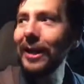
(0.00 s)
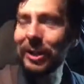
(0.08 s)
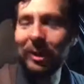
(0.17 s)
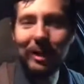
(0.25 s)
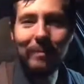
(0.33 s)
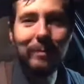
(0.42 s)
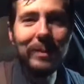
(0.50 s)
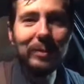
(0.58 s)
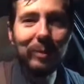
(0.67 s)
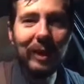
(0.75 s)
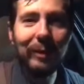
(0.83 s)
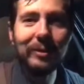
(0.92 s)
just thought I
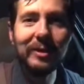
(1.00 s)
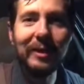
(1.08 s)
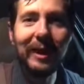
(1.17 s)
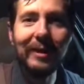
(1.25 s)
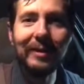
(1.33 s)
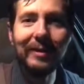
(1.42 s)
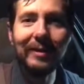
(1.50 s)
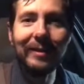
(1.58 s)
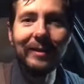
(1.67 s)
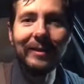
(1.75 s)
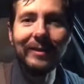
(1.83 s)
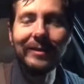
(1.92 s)
mispronounced that
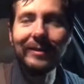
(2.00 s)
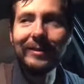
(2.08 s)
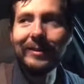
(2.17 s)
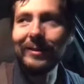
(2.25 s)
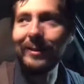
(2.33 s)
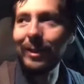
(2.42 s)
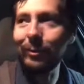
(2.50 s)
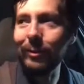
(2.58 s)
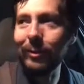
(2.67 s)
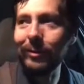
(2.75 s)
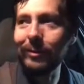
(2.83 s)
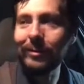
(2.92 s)
that
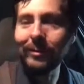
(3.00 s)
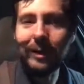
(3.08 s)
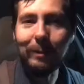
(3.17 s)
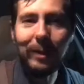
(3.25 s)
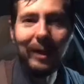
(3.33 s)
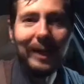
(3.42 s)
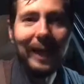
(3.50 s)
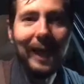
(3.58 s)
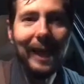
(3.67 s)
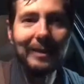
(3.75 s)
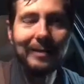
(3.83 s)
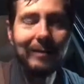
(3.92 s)
word, like
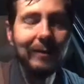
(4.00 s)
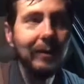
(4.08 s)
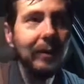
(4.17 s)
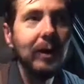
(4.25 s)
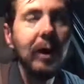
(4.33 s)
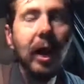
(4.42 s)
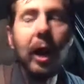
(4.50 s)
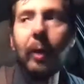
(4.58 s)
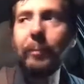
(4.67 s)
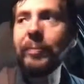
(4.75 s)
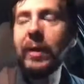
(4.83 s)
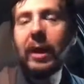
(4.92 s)
podcast.
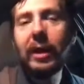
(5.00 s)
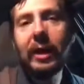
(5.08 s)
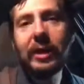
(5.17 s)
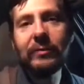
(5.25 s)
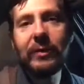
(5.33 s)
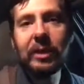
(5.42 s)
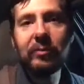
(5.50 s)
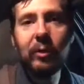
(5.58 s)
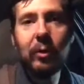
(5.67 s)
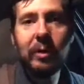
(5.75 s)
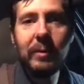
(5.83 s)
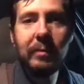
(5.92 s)
I just finished
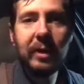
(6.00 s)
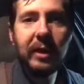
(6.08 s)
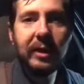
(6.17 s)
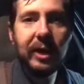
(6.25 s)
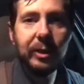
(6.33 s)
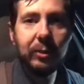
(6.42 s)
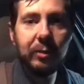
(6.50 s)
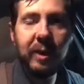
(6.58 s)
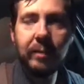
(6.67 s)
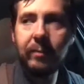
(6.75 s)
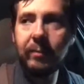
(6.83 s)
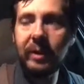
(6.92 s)
recording my podcast with
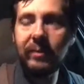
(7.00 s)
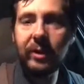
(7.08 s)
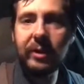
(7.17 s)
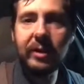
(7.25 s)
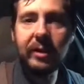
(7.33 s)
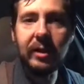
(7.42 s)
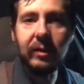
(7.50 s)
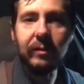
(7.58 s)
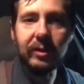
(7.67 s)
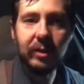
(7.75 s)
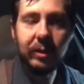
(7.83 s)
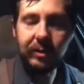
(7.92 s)
my friend
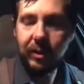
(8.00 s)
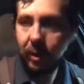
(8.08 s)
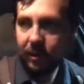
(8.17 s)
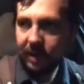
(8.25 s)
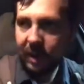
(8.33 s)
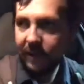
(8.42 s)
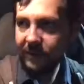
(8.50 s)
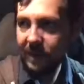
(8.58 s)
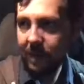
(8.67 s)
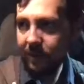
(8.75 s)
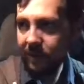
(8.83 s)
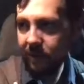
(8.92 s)
Steve. It's called Horribly Off
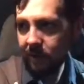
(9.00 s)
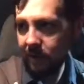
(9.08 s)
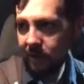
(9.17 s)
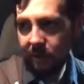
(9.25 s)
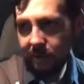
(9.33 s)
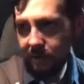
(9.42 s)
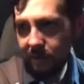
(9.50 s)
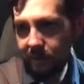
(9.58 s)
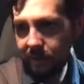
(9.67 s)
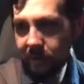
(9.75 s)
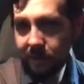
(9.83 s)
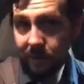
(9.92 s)
Topic, and
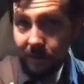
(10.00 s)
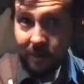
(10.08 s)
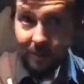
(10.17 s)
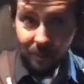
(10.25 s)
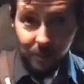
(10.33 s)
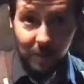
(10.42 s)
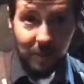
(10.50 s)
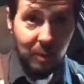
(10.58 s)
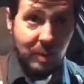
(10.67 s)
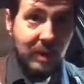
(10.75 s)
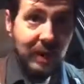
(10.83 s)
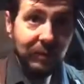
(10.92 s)
so I'm on my
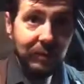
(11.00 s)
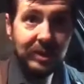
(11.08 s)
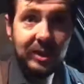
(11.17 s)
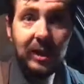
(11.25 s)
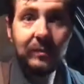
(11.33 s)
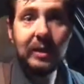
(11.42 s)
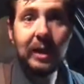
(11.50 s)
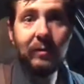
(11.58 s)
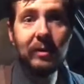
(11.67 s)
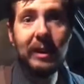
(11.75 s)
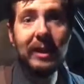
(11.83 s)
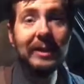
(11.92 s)
way back from Steve's, and I
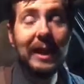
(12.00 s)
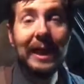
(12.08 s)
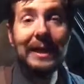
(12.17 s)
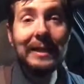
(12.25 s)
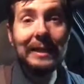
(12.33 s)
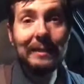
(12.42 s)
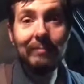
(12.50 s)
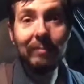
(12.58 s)
realized I